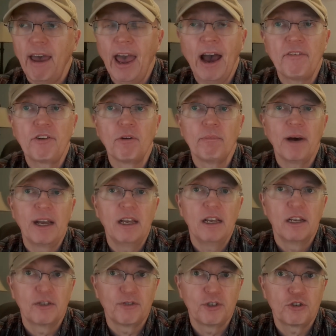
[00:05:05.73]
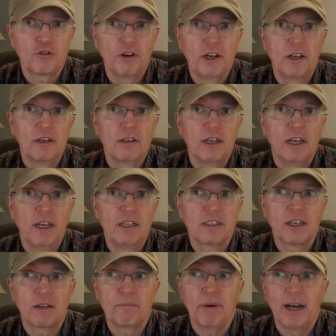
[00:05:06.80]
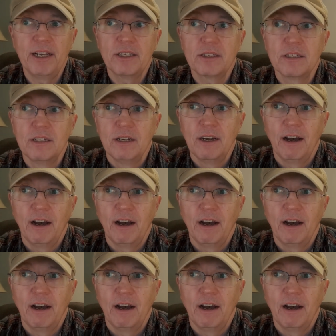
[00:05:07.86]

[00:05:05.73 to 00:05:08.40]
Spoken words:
Afterbite is for treating insect bites.